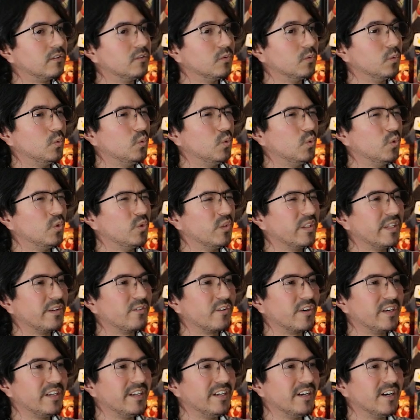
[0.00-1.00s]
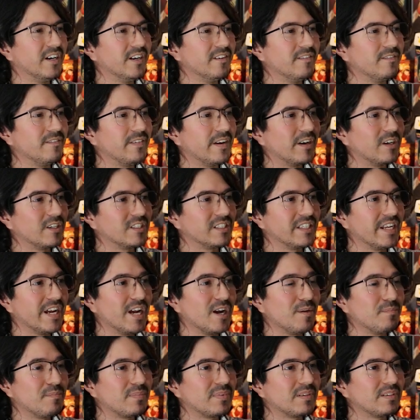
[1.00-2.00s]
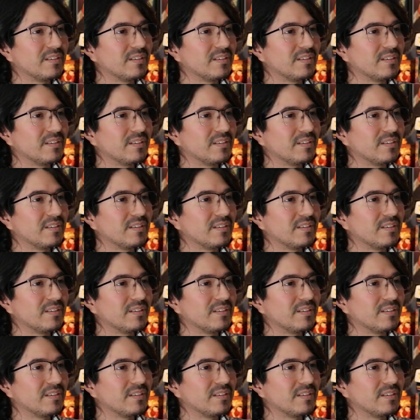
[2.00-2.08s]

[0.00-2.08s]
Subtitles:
Ooh, do they run an unfair stamp?